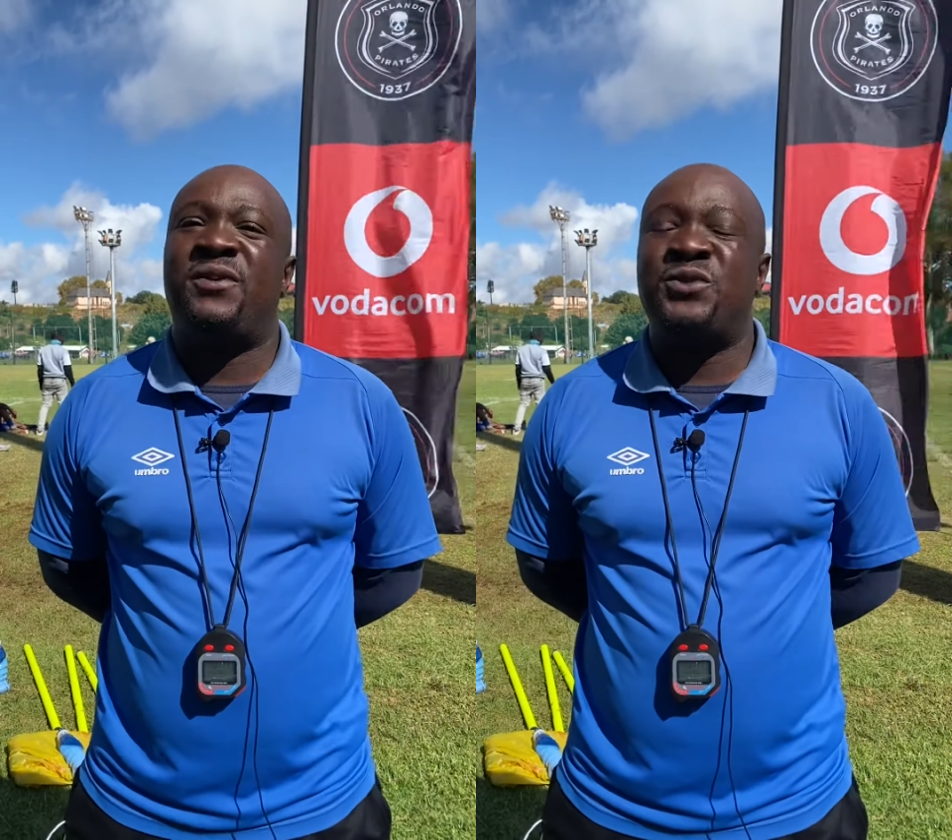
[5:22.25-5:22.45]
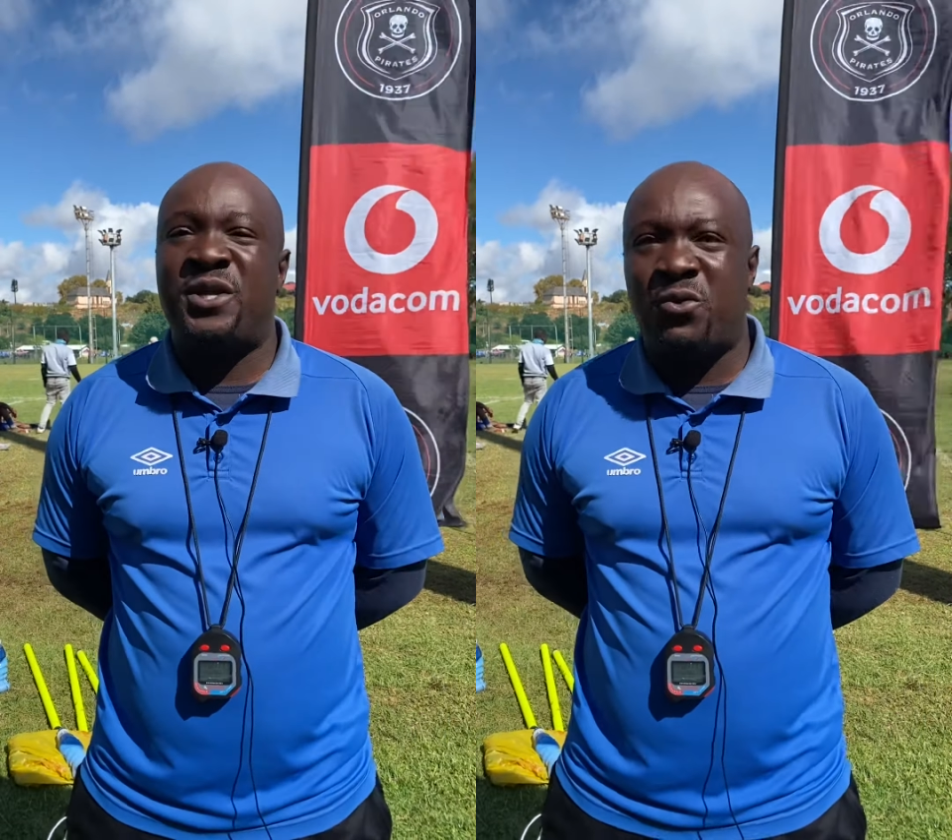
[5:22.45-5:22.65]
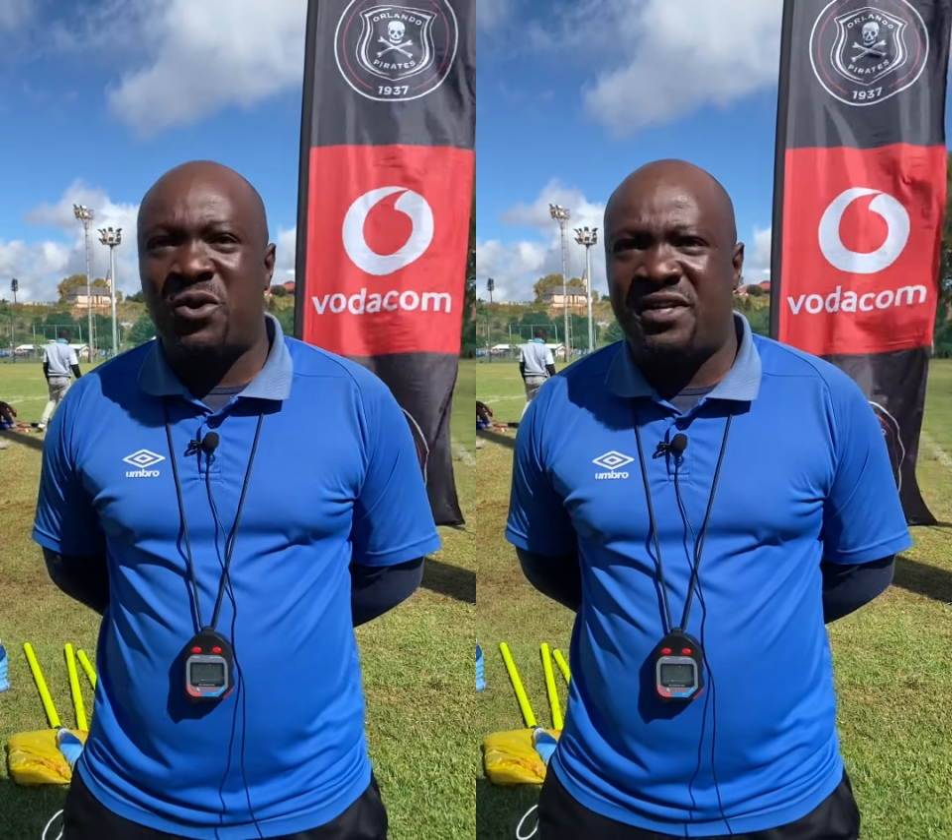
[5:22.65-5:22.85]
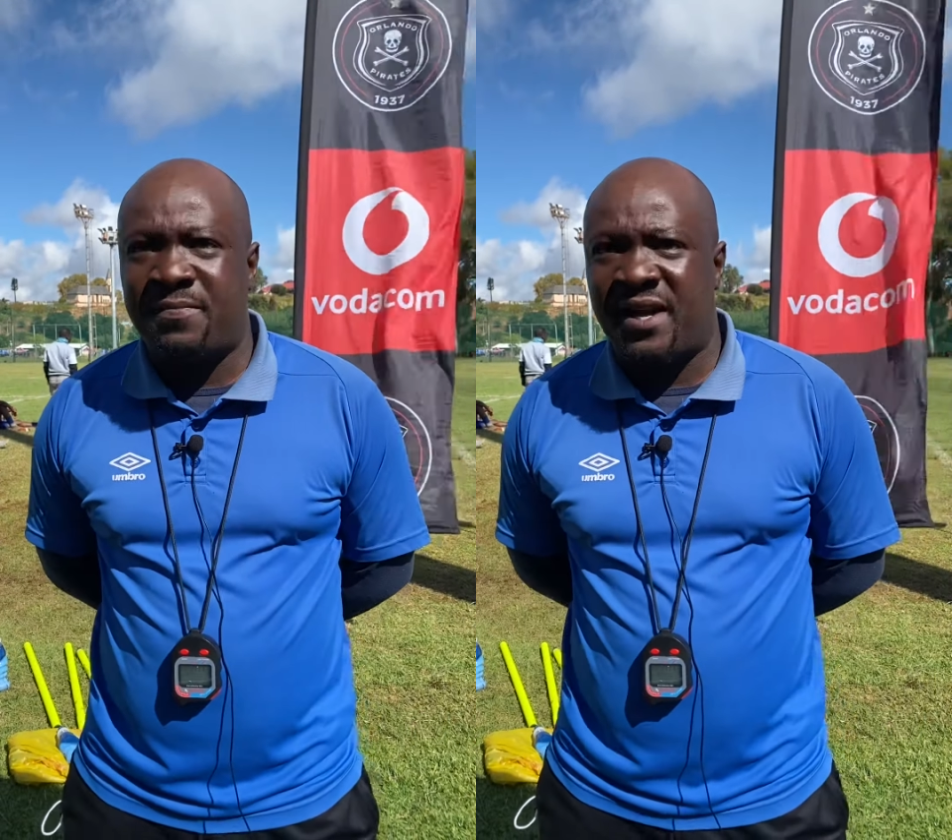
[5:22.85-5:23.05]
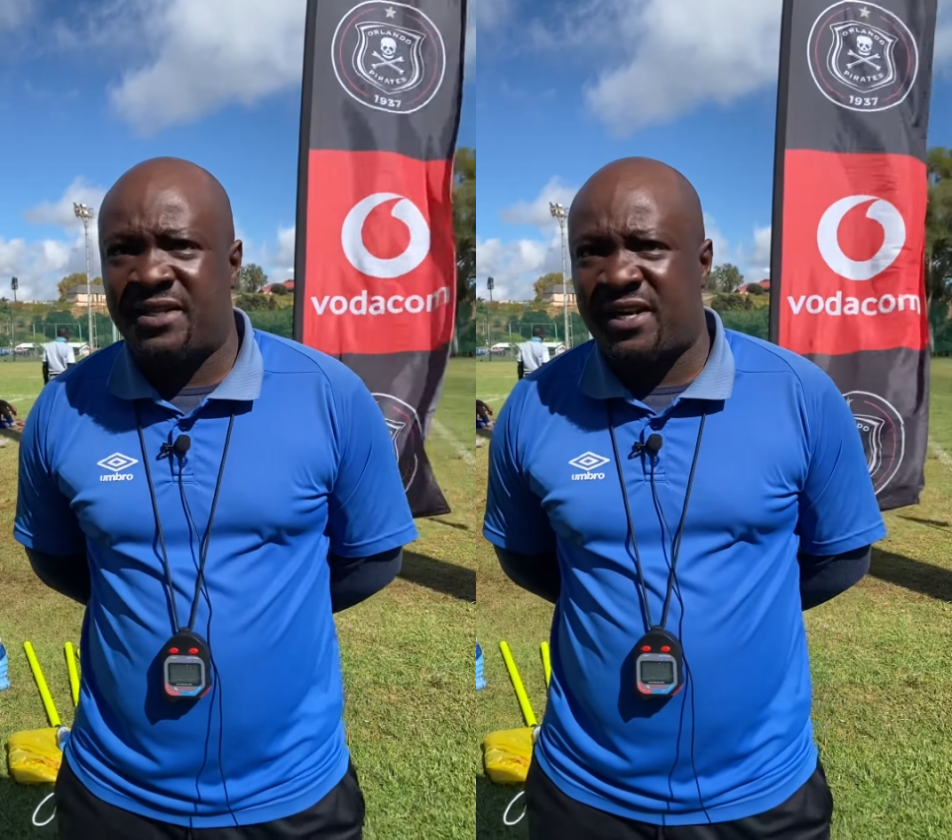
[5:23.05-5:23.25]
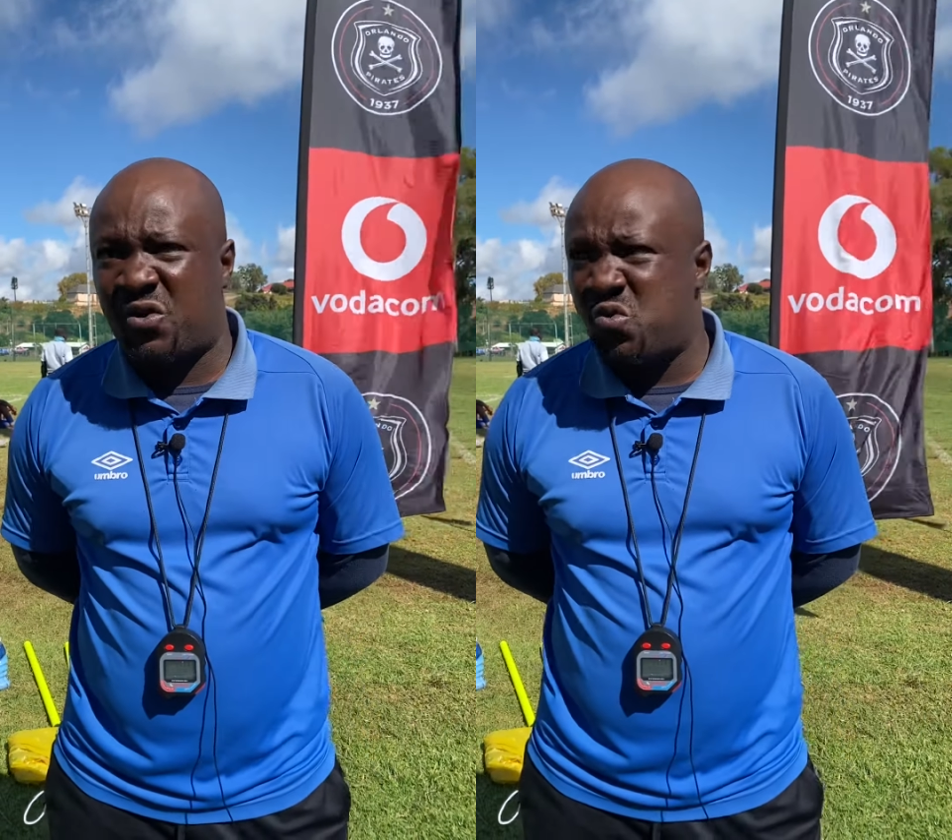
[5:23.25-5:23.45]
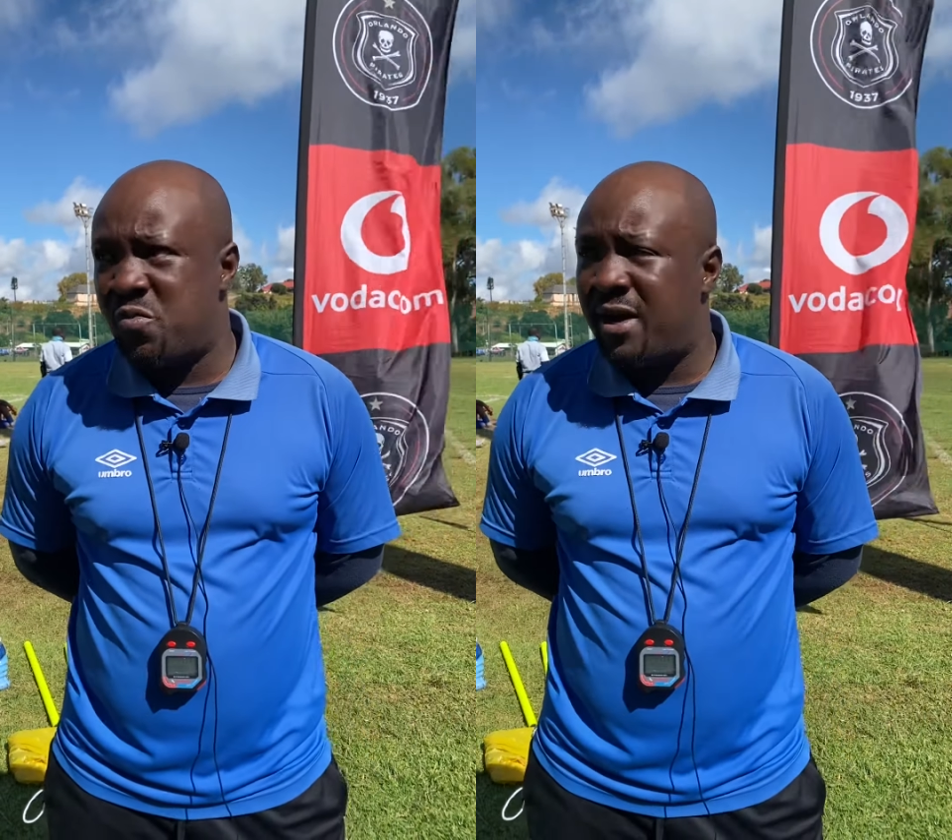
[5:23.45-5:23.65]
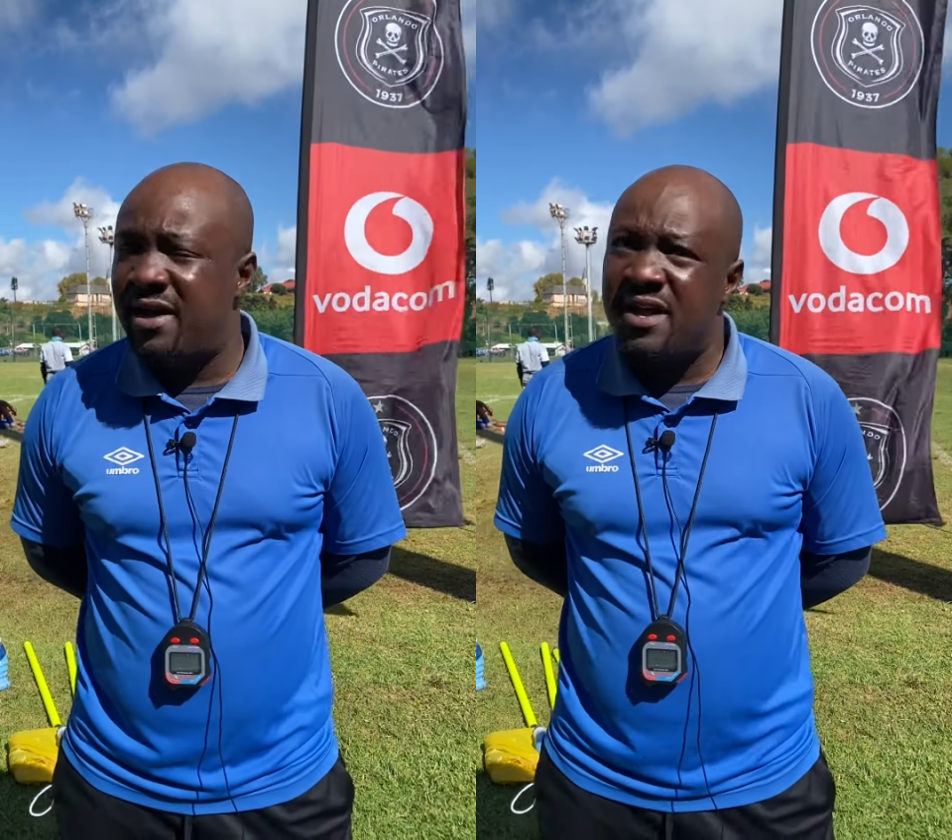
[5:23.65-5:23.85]
who's the goalkeeper in
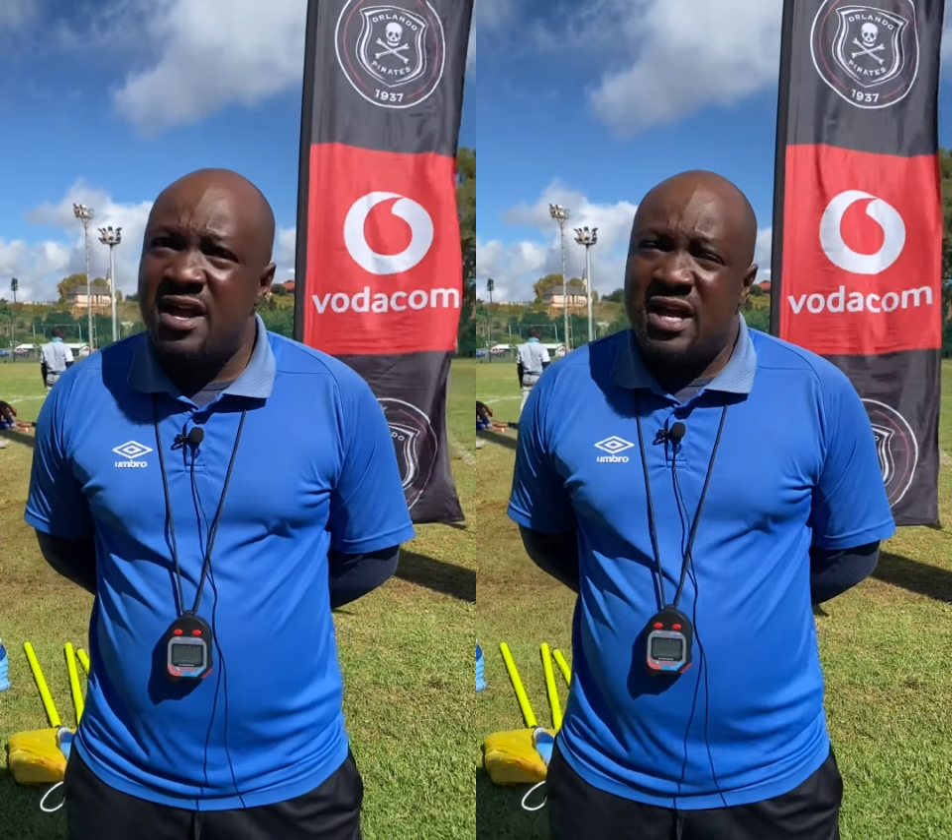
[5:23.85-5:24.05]
Chakuma.